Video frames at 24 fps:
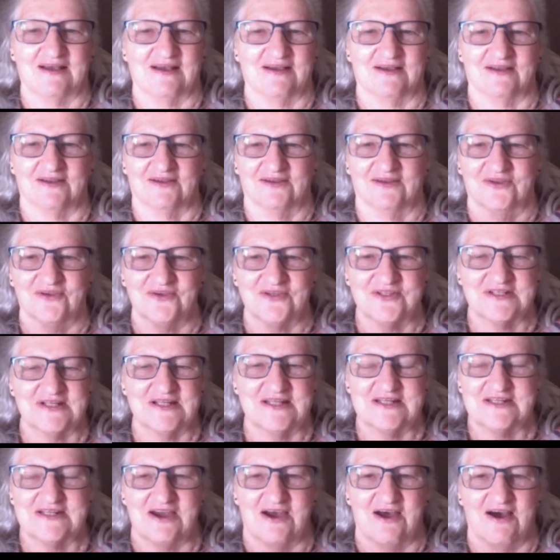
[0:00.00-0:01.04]
loosely
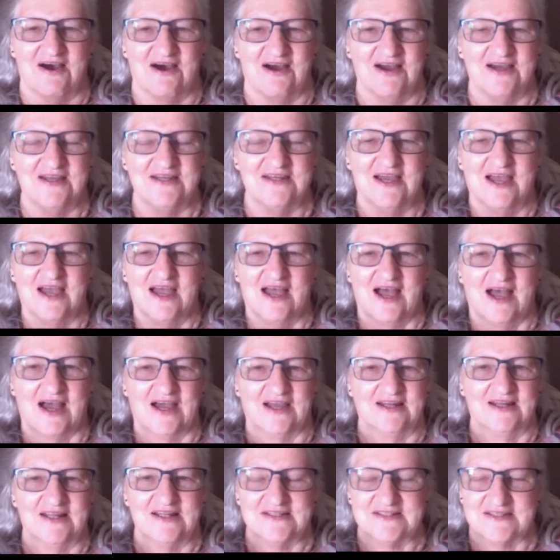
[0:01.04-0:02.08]
tied, and
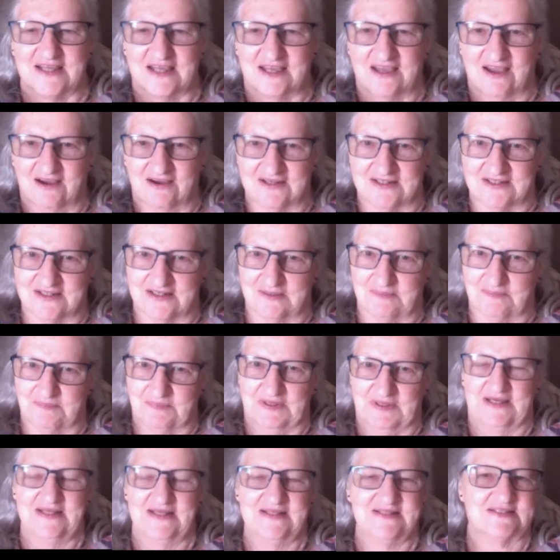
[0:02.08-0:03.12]
let's say I did a
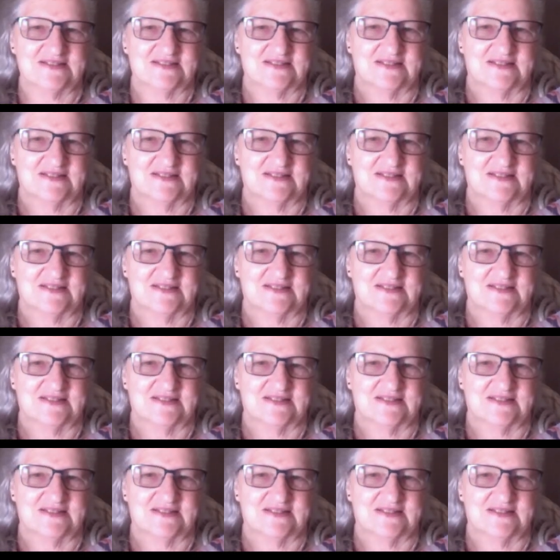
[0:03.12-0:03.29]
piece